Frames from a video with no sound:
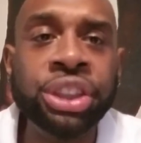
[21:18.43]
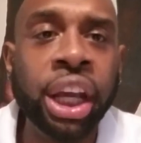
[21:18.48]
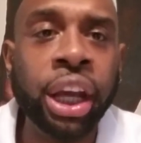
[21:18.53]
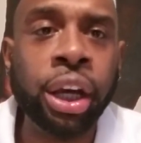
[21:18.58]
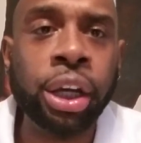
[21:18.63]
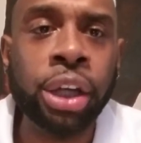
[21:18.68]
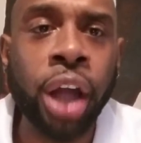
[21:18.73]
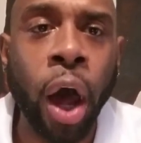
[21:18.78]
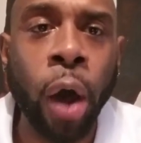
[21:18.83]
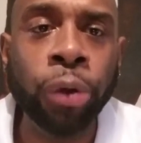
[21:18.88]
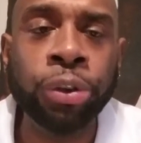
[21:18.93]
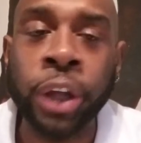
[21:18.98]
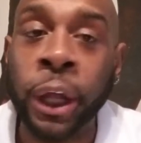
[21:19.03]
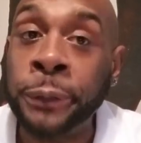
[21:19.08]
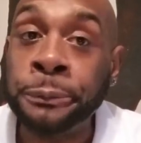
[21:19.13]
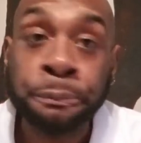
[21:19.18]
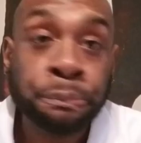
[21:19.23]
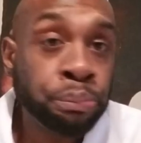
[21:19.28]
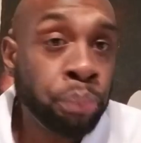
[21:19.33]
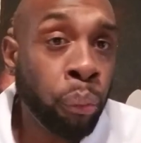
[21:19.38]
In
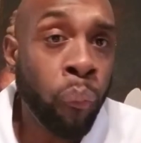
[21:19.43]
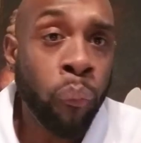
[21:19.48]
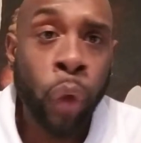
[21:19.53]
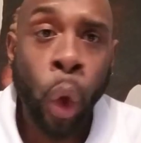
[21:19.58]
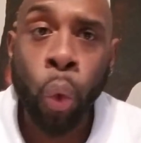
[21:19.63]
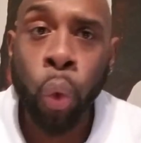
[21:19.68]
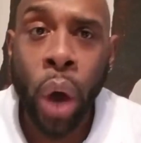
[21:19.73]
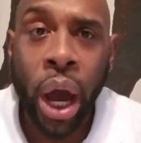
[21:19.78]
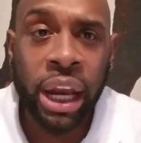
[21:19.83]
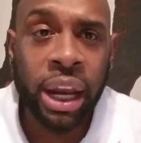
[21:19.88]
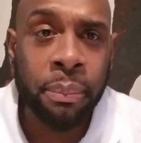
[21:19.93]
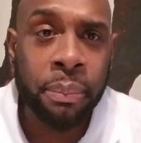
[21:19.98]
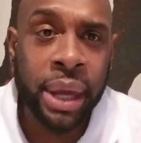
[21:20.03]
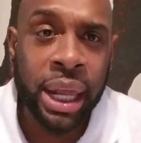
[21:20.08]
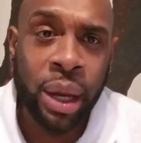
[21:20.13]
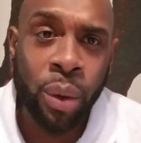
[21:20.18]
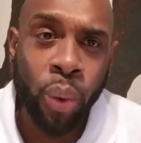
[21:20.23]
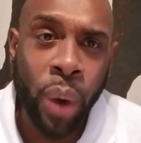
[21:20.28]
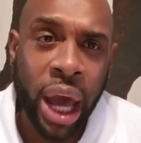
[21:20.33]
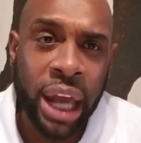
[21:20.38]
closing, wait a
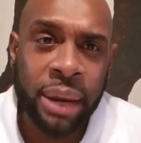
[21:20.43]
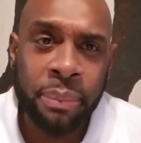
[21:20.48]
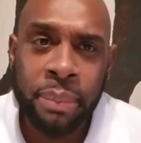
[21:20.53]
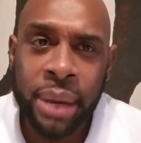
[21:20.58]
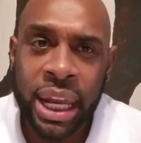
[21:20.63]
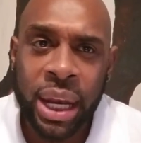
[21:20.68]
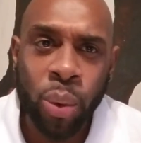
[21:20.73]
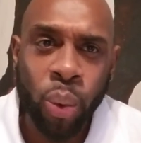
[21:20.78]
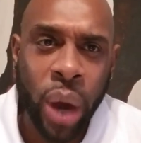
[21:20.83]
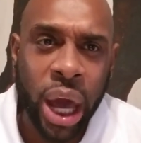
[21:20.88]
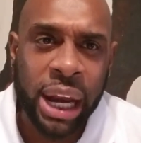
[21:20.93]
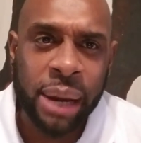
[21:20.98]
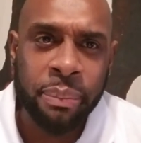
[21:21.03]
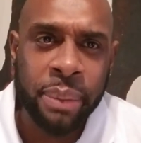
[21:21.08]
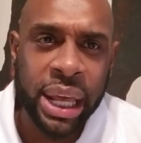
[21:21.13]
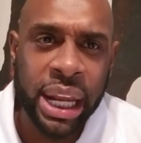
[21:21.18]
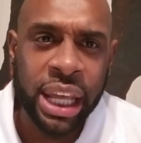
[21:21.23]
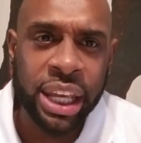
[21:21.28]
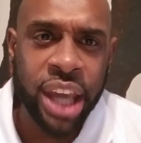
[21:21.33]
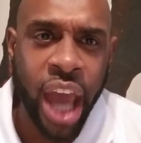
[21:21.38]
minute, wait a minute, wait a
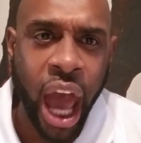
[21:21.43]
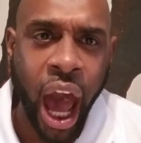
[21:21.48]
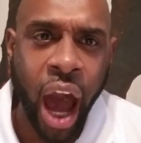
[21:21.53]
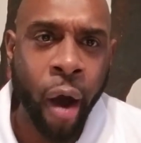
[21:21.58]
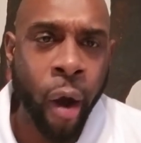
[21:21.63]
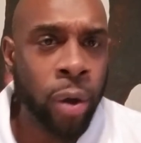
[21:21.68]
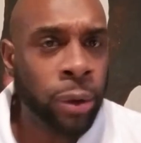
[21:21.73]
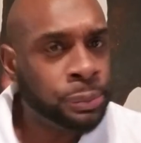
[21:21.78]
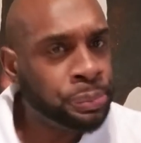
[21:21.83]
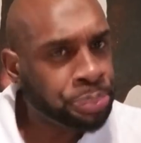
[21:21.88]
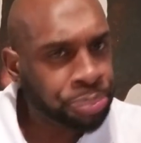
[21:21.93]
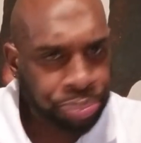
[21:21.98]
minute, y'all.